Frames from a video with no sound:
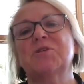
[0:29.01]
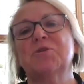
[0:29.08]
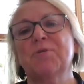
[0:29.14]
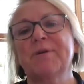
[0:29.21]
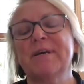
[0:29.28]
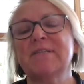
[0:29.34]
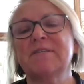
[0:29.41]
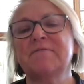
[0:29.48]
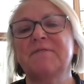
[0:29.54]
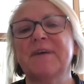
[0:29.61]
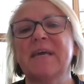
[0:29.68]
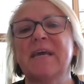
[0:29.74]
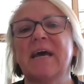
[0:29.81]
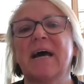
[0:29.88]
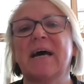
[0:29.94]
Talking to
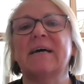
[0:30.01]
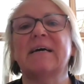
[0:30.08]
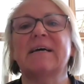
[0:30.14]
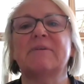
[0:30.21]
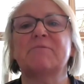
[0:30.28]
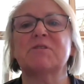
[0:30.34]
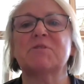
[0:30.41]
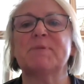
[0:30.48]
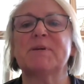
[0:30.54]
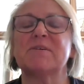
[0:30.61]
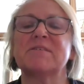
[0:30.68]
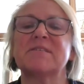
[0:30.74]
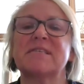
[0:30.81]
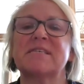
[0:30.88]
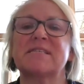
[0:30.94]
Vika, it was
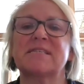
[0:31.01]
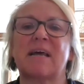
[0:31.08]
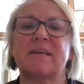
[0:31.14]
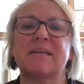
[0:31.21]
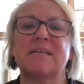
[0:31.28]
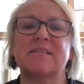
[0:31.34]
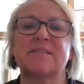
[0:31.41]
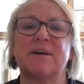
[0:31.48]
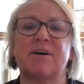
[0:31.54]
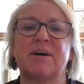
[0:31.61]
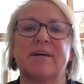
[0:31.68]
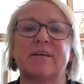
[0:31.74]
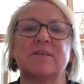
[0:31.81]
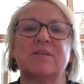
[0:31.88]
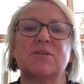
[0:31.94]
because the study
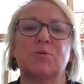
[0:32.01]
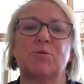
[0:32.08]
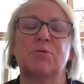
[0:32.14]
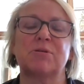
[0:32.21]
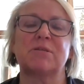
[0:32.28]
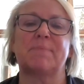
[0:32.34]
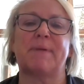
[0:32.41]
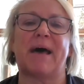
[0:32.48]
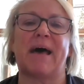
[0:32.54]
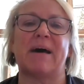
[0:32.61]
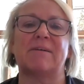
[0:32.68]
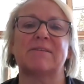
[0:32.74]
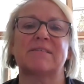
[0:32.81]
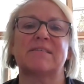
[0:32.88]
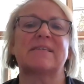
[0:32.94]
design talked
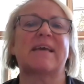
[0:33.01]
about